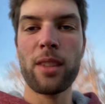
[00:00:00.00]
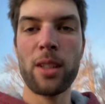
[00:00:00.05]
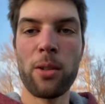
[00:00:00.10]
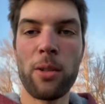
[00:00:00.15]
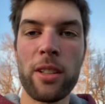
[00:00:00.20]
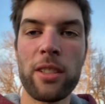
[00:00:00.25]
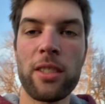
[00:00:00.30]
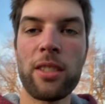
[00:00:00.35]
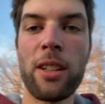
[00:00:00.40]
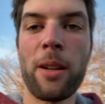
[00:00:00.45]

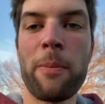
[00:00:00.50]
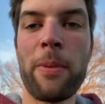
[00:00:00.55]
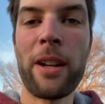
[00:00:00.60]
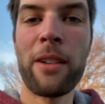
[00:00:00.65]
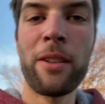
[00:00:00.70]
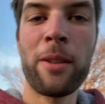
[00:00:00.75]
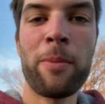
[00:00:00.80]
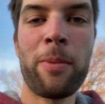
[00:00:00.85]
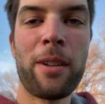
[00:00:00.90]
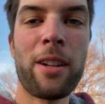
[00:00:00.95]
What's up
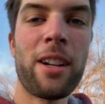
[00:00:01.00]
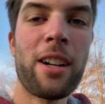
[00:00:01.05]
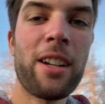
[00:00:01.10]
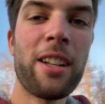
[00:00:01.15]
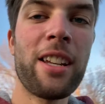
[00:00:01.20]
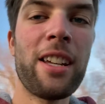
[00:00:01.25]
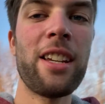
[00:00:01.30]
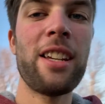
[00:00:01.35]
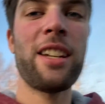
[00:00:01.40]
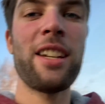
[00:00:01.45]

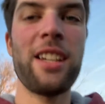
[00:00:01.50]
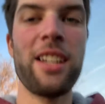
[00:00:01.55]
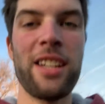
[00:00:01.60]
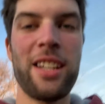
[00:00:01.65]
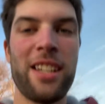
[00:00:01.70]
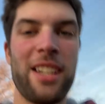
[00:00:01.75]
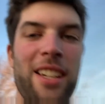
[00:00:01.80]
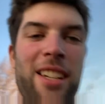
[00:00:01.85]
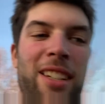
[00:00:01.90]
everybody?